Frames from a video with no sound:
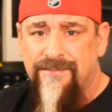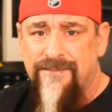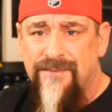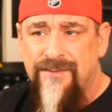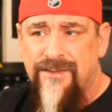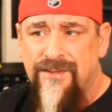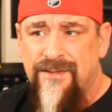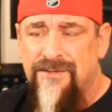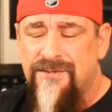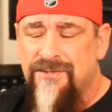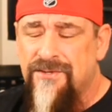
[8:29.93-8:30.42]

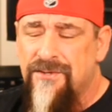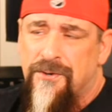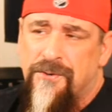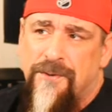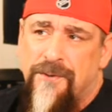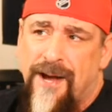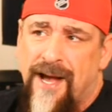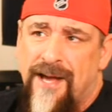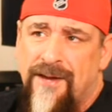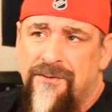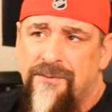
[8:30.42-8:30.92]
So
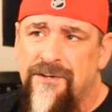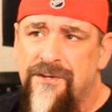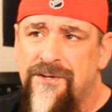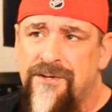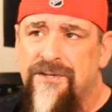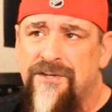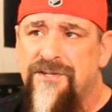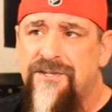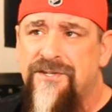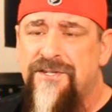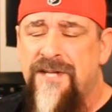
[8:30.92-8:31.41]
I don't
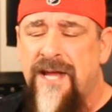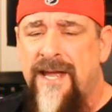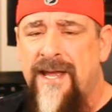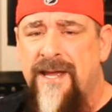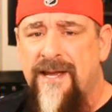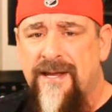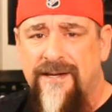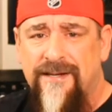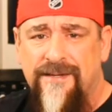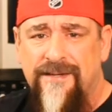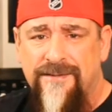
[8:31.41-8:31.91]

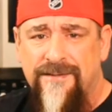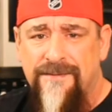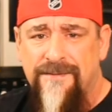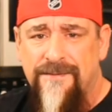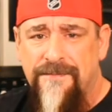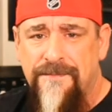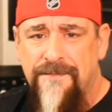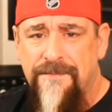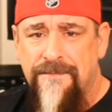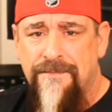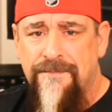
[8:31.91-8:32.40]
understand.
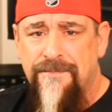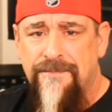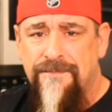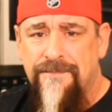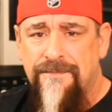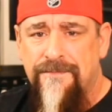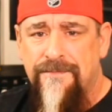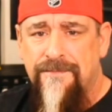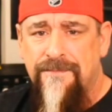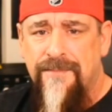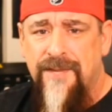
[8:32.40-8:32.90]

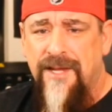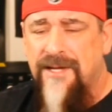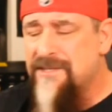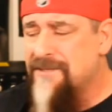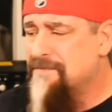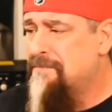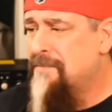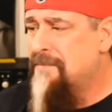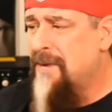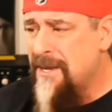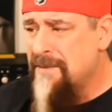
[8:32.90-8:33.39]
It's
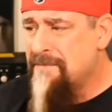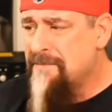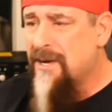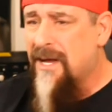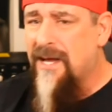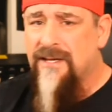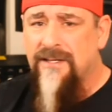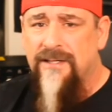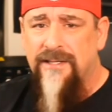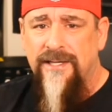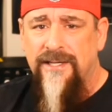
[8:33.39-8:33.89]

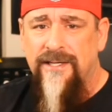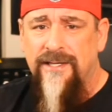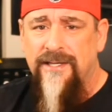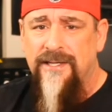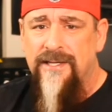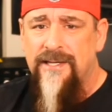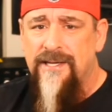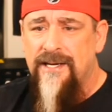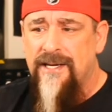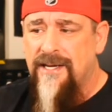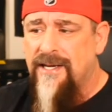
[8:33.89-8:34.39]
mind-boggling.
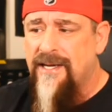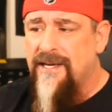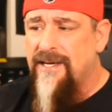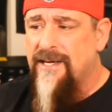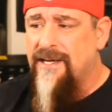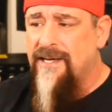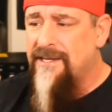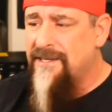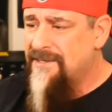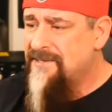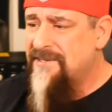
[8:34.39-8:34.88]

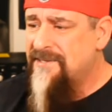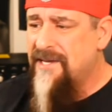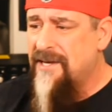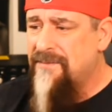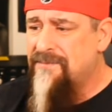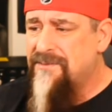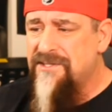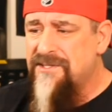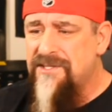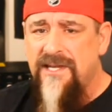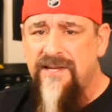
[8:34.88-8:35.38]
In
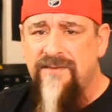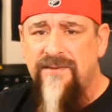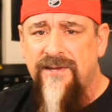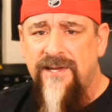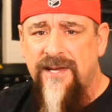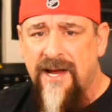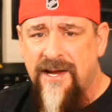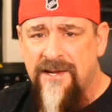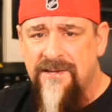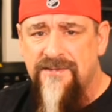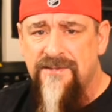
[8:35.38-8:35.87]
steps Stevie
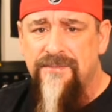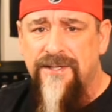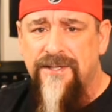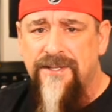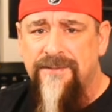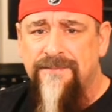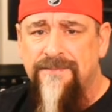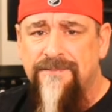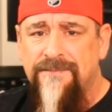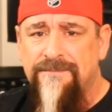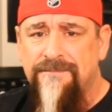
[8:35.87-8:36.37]
Yzerman,
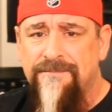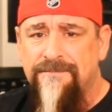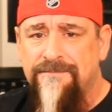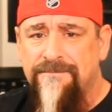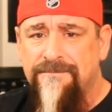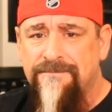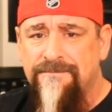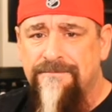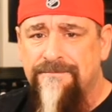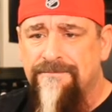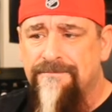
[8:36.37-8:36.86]

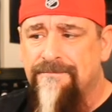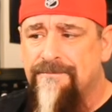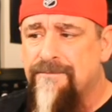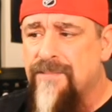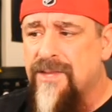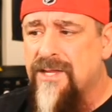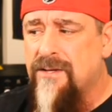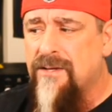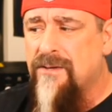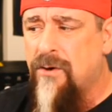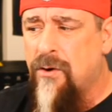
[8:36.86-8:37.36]

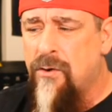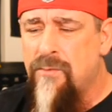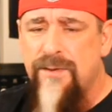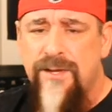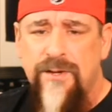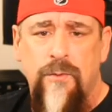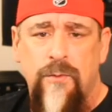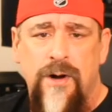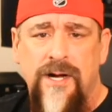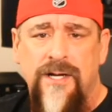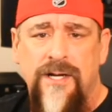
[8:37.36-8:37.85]

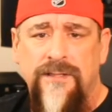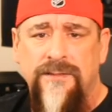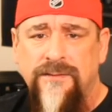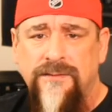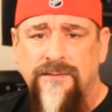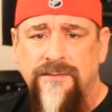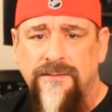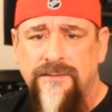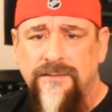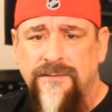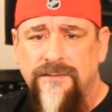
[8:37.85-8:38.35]
Obi-Wan,
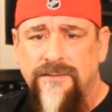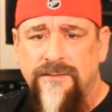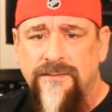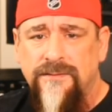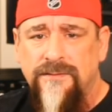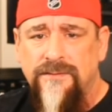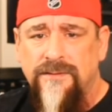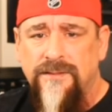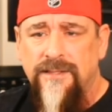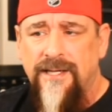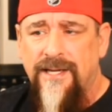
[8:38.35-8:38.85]

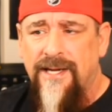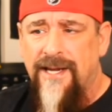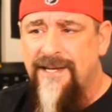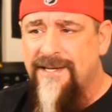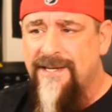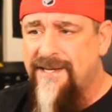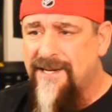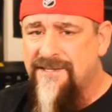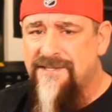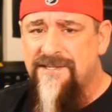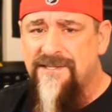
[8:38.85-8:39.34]
and
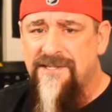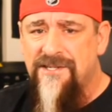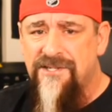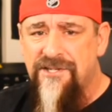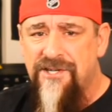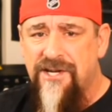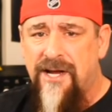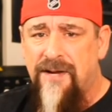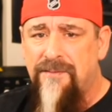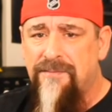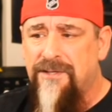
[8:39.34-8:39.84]
gets the
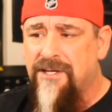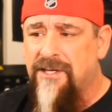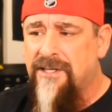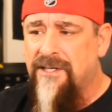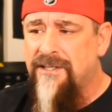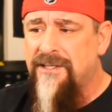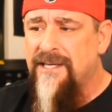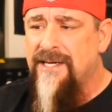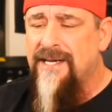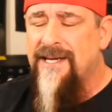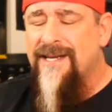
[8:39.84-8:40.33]
job done.
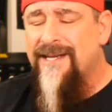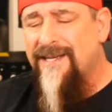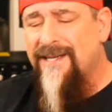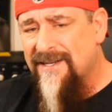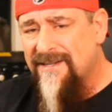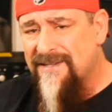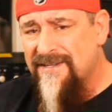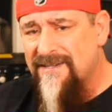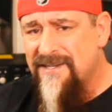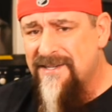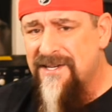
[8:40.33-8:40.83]

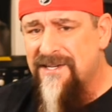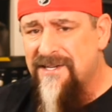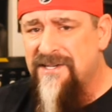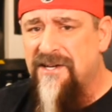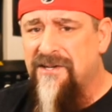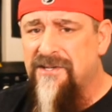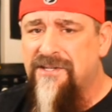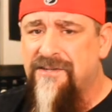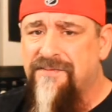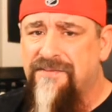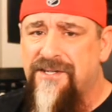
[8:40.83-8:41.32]
Gets
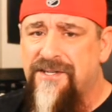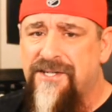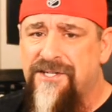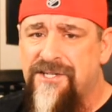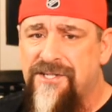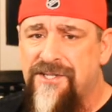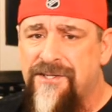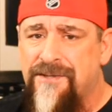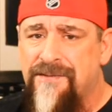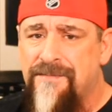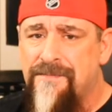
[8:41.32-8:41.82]

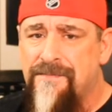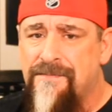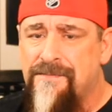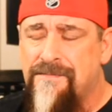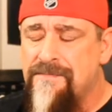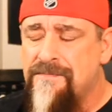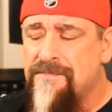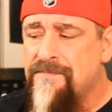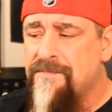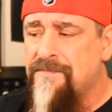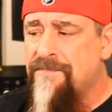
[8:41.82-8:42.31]
Nedeljkovic,
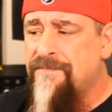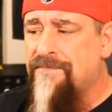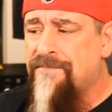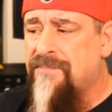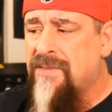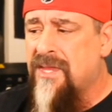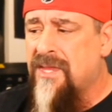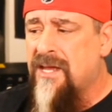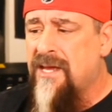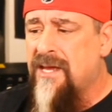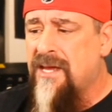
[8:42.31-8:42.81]

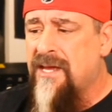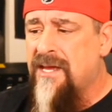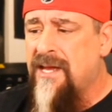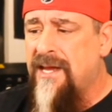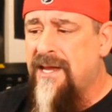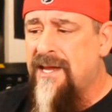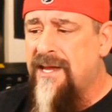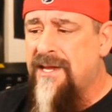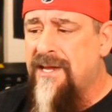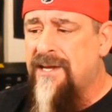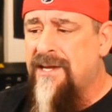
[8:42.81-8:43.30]
a